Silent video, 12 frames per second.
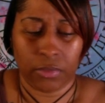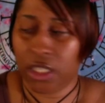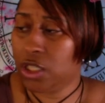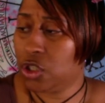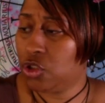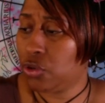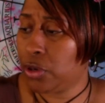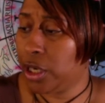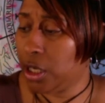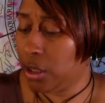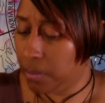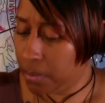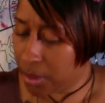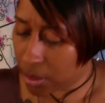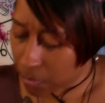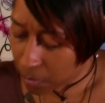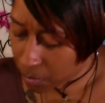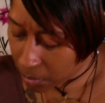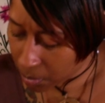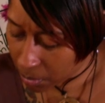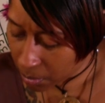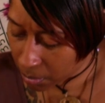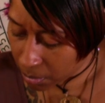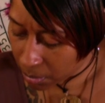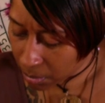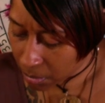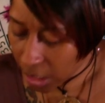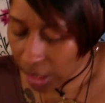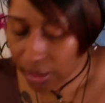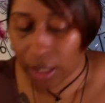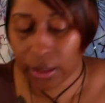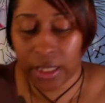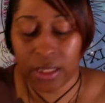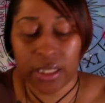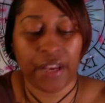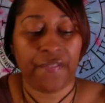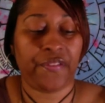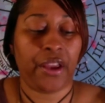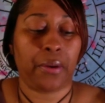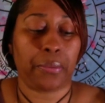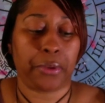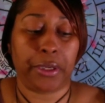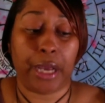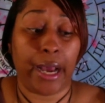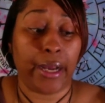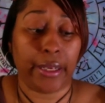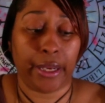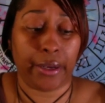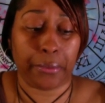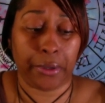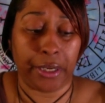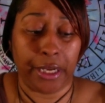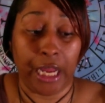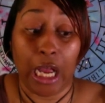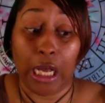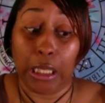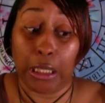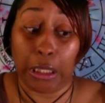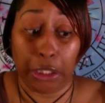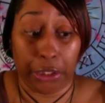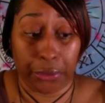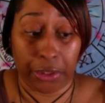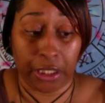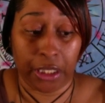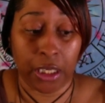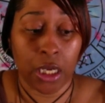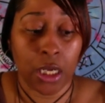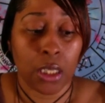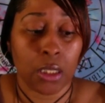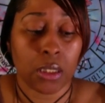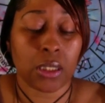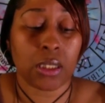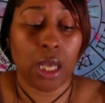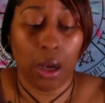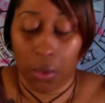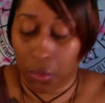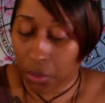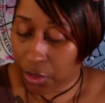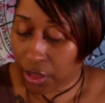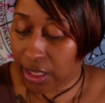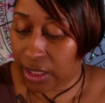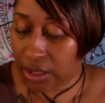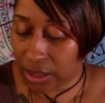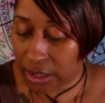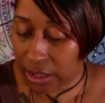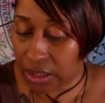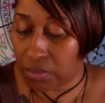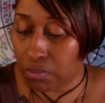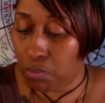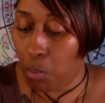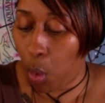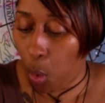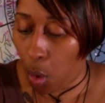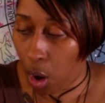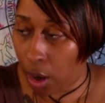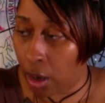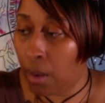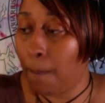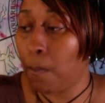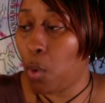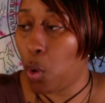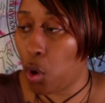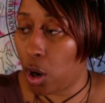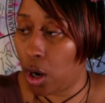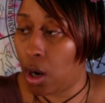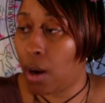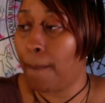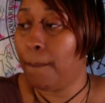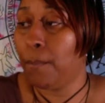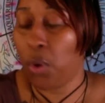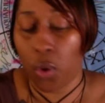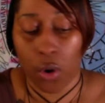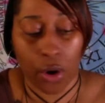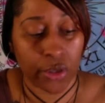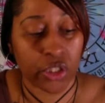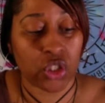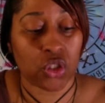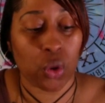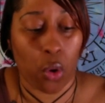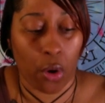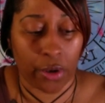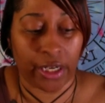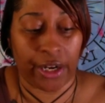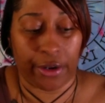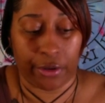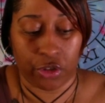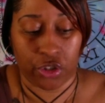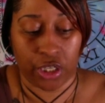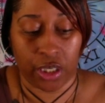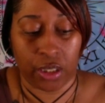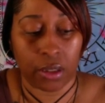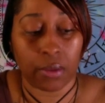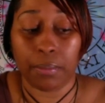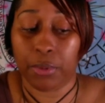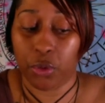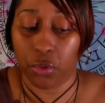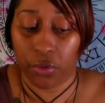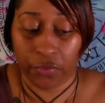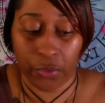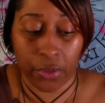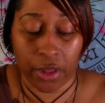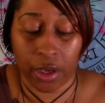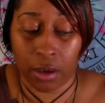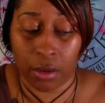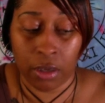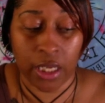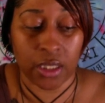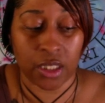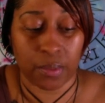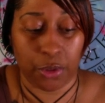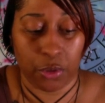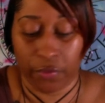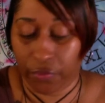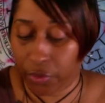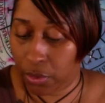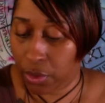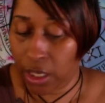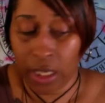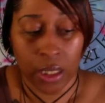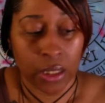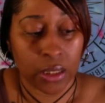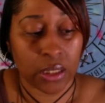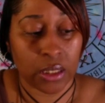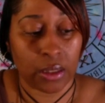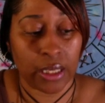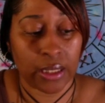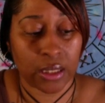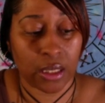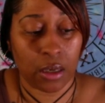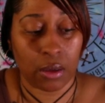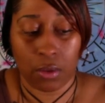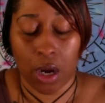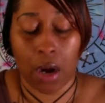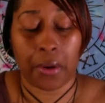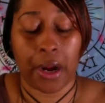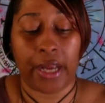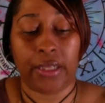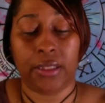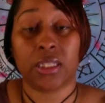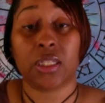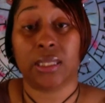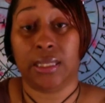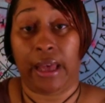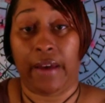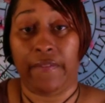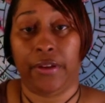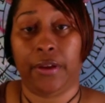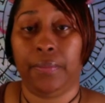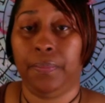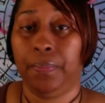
It's dreams. Thought that said fairy. I can't read clearly. So this is more, more, more sword energy. Beautiful though. It's beautiful. So let's go. All right, to seven.